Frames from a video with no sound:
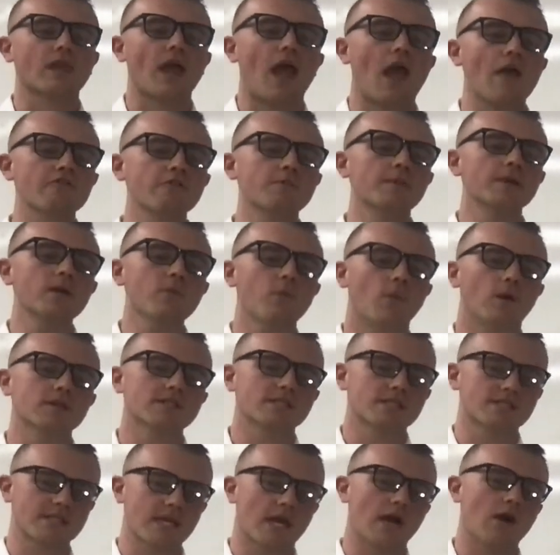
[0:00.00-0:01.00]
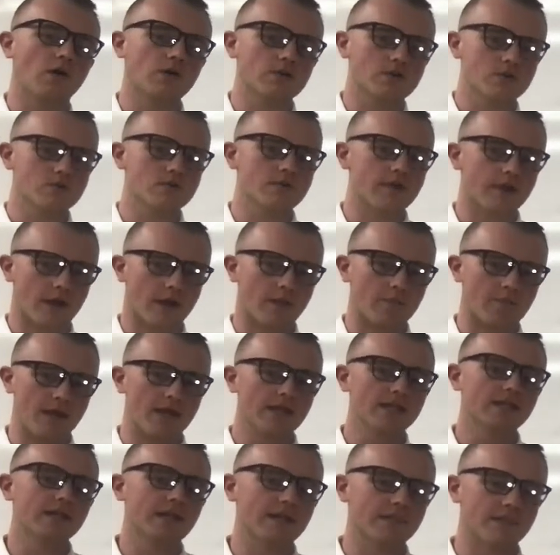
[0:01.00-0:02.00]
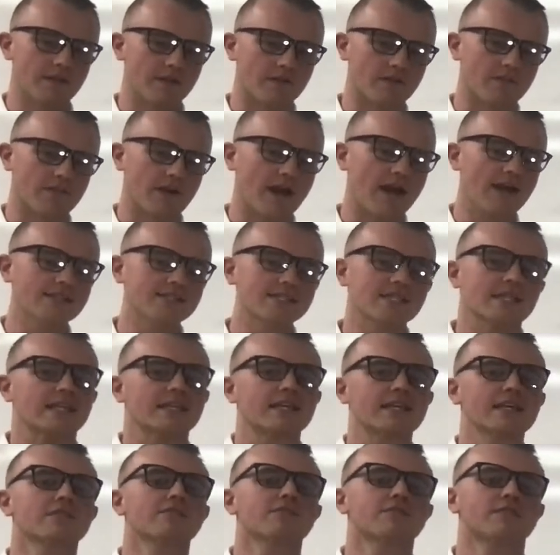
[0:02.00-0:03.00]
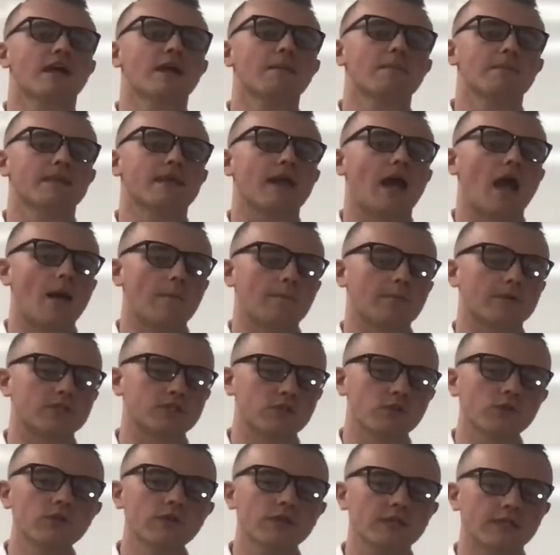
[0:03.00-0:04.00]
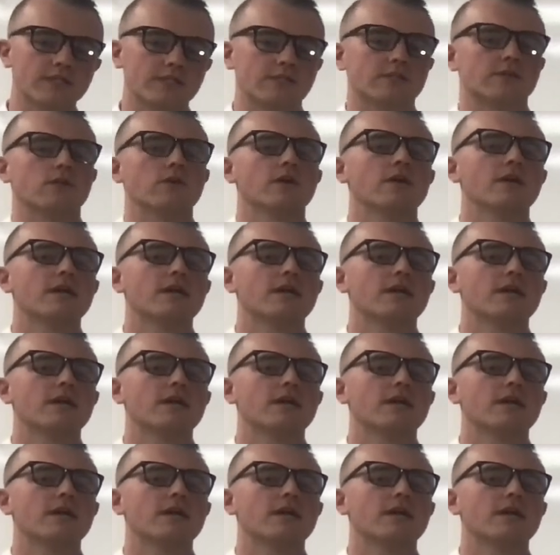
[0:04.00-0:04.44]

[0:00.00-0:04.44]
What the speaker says: Everybody wants to tell you their opinion and their thoughts. Give them the opportunity to.